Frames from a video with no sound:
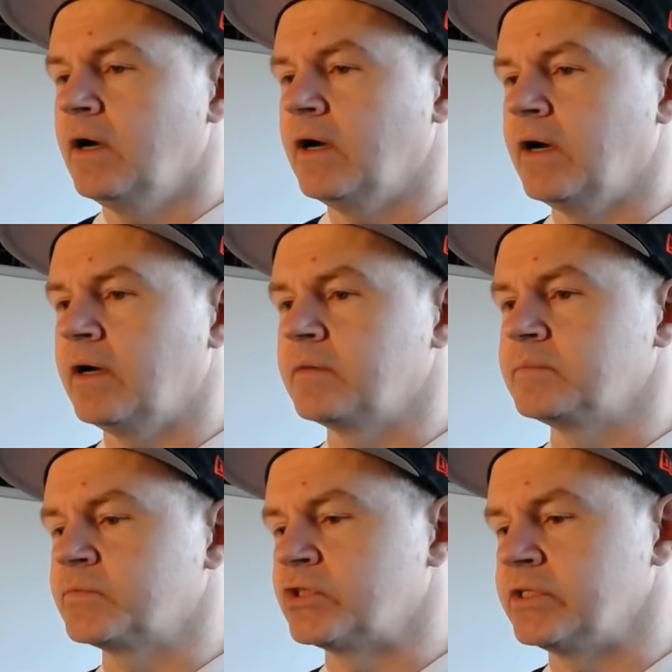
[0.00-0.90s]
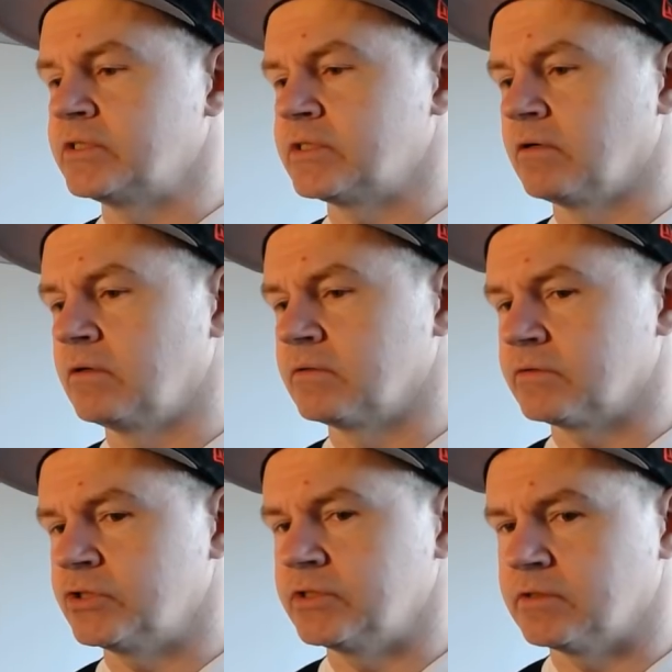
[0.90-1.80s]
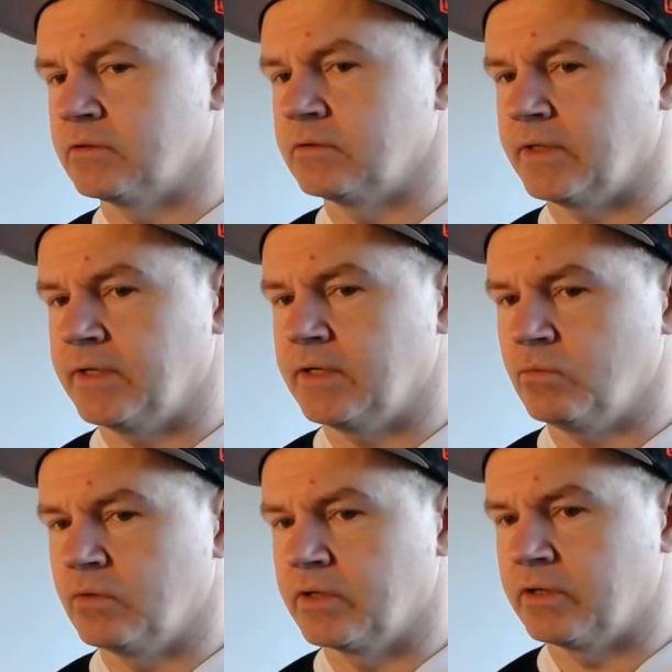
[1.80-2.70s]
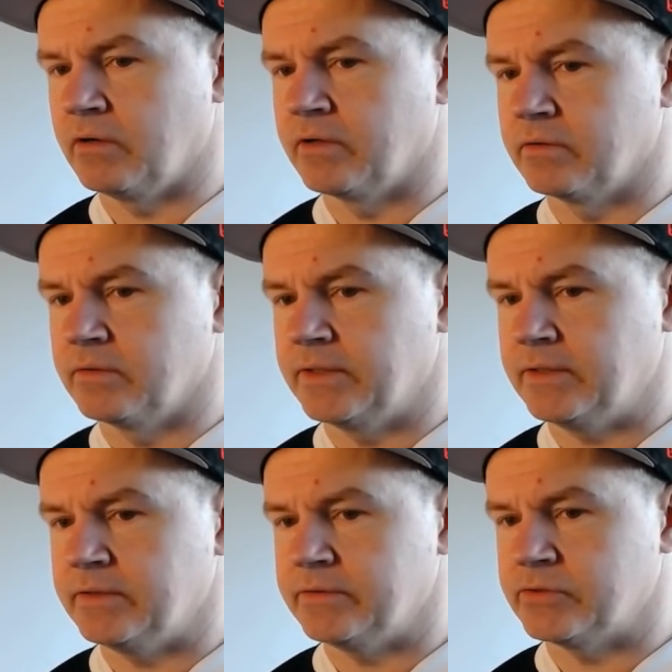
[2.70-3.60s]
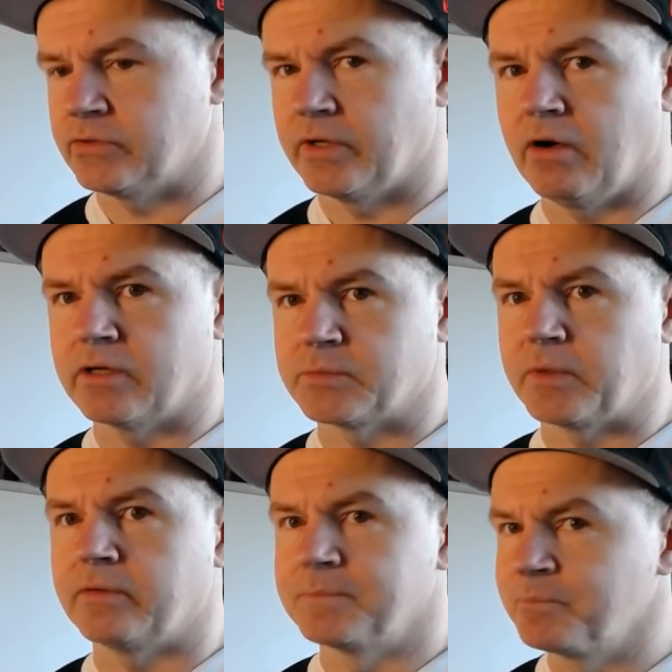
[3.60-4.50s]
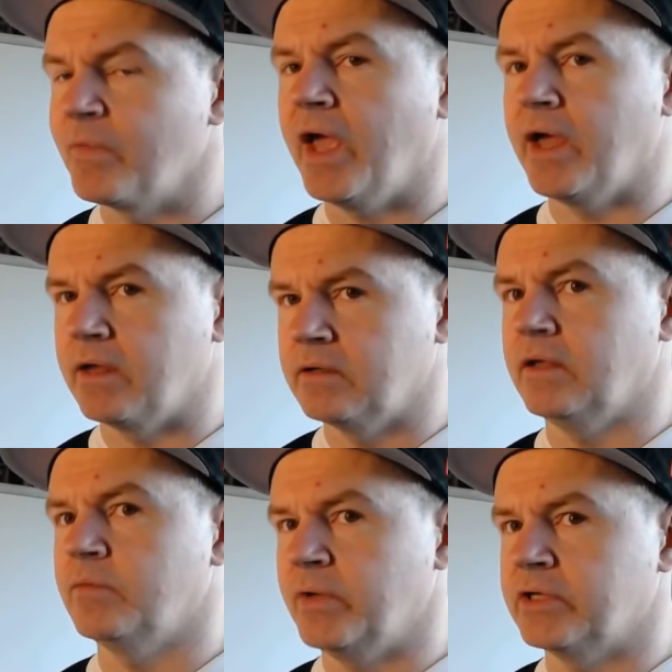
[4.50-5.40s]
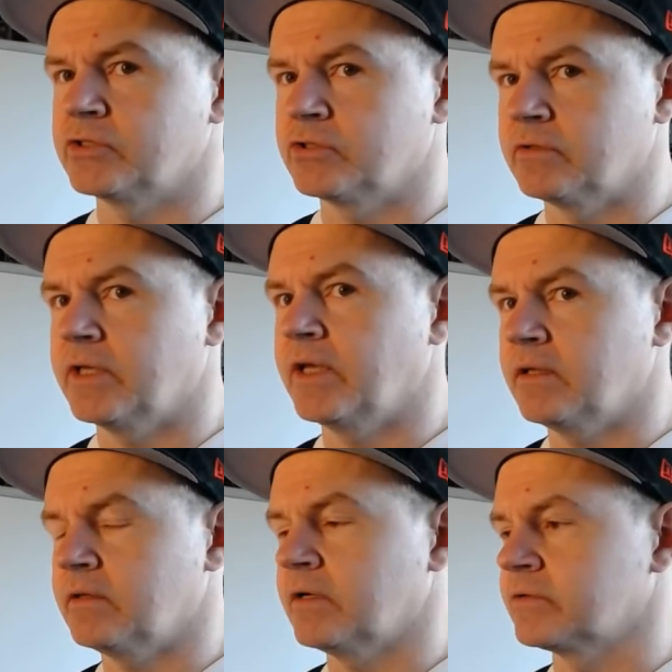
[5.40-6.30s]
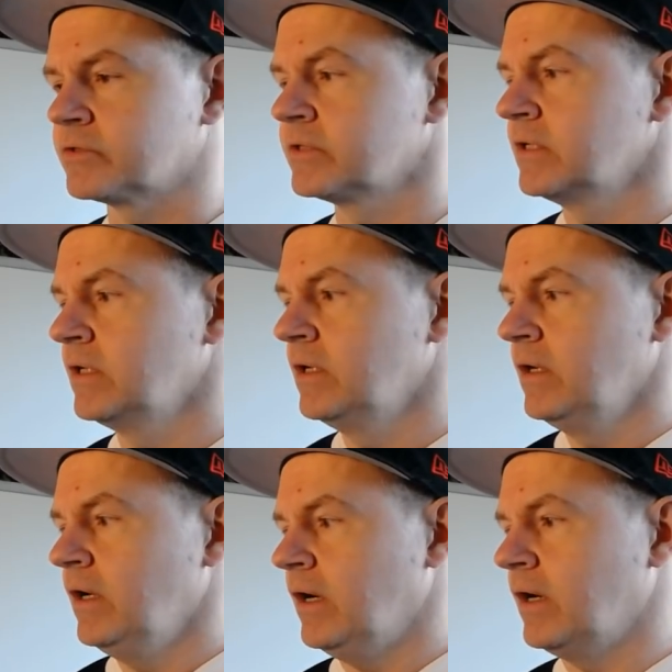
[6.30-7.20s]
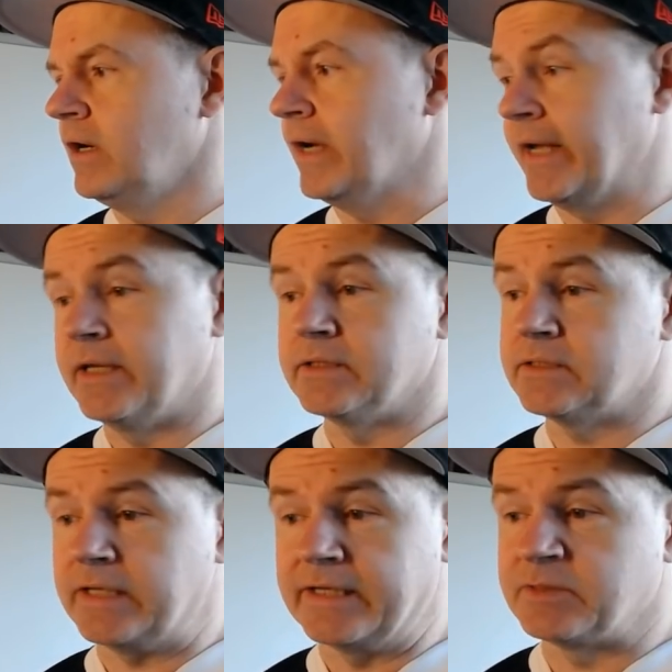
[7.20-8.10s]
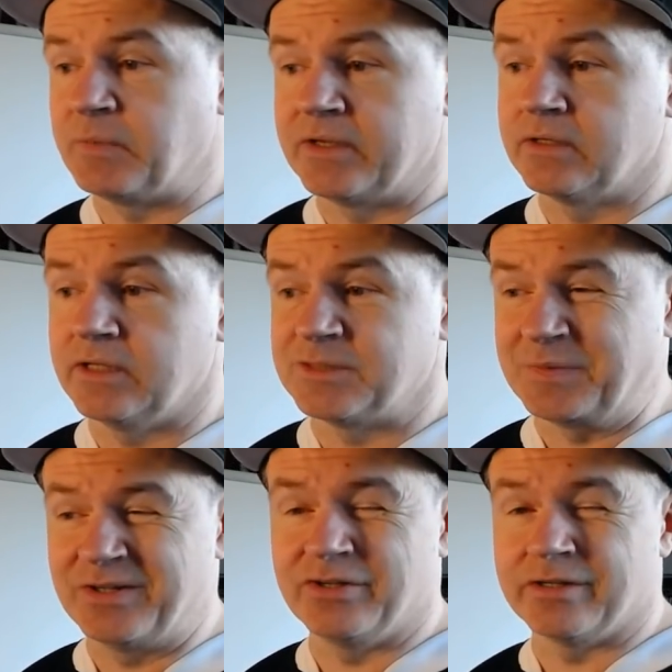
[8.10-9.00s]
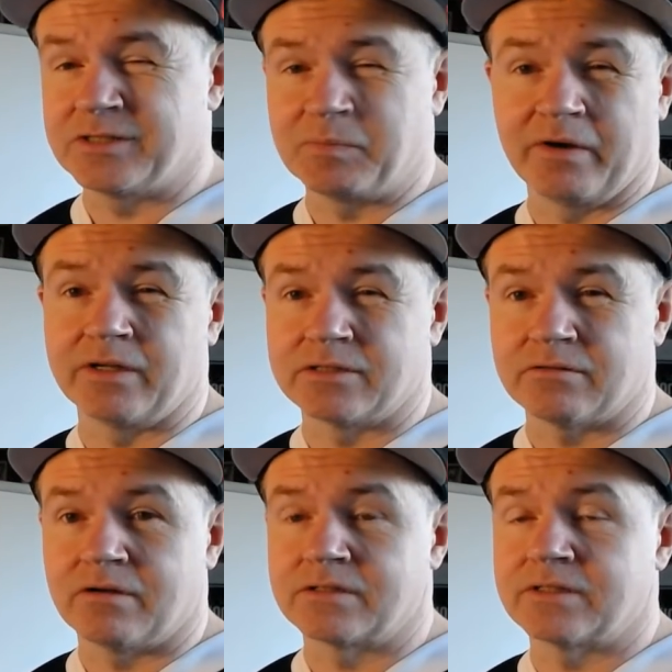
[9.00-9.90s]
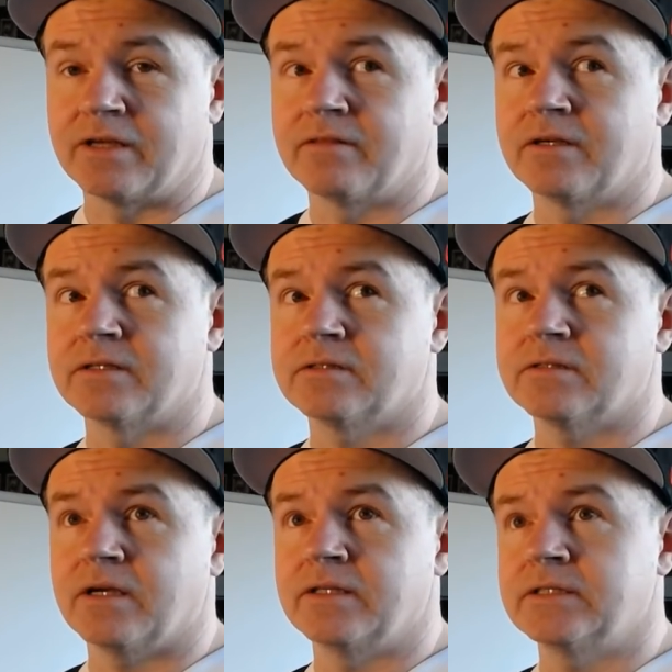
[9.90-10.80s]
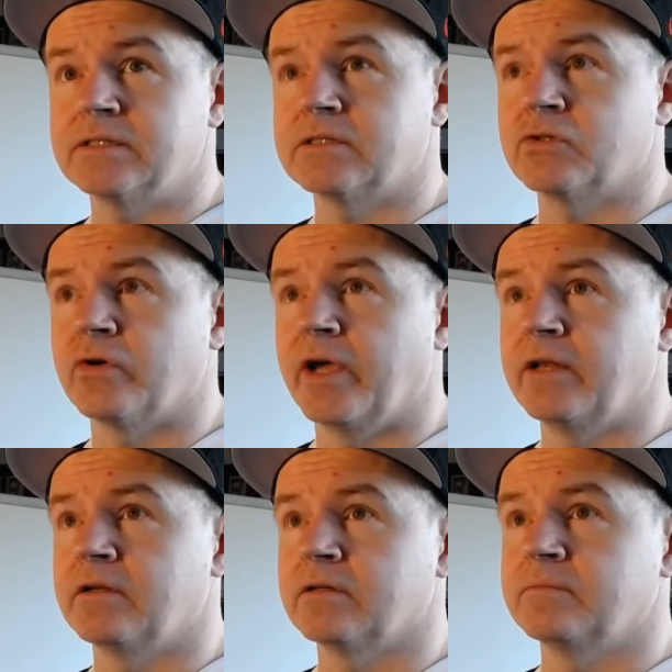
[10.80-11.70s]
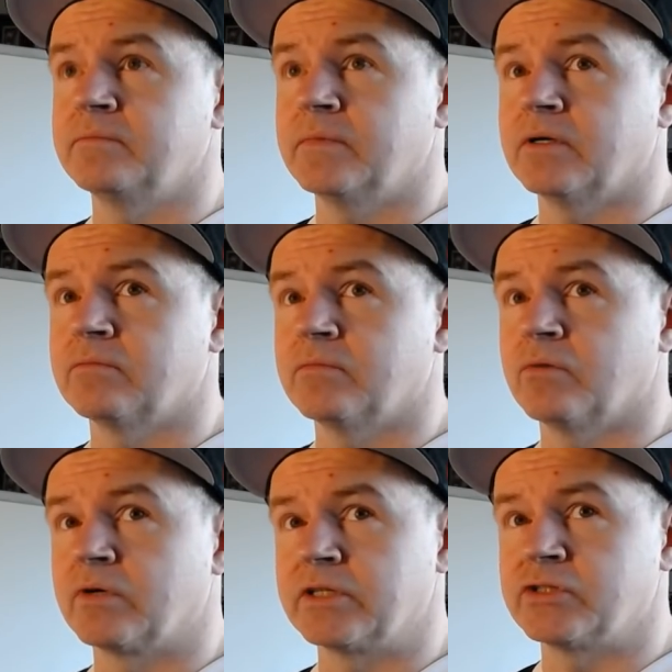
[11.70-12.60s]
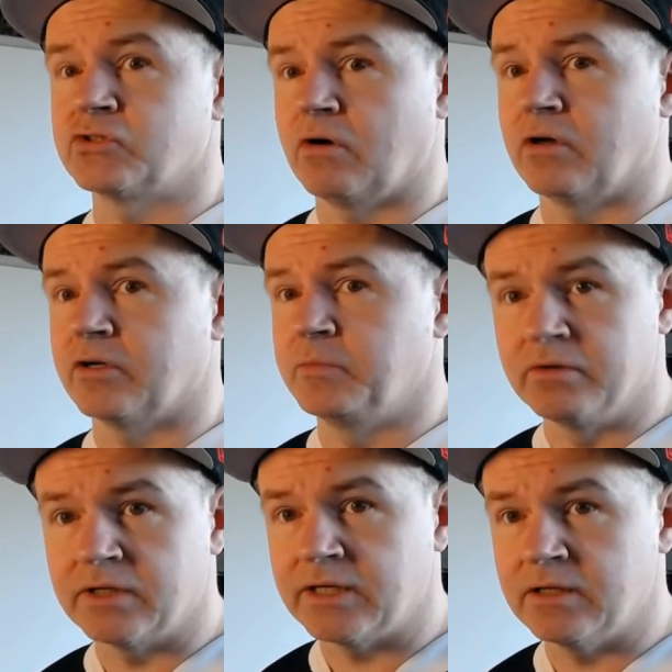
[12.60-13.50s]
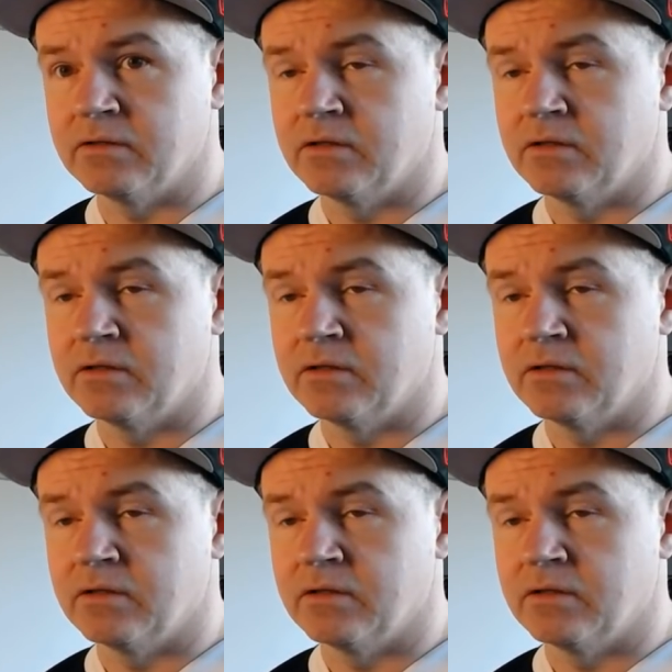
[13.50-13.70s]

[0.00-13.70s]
Um, she's still, she's still uh, working on uh, Surrey Hospital and, and making sure they get theirs. Uh, and it's it's been it's been a good experience, honestly. I think it's I think it's created a, a, a really strong community.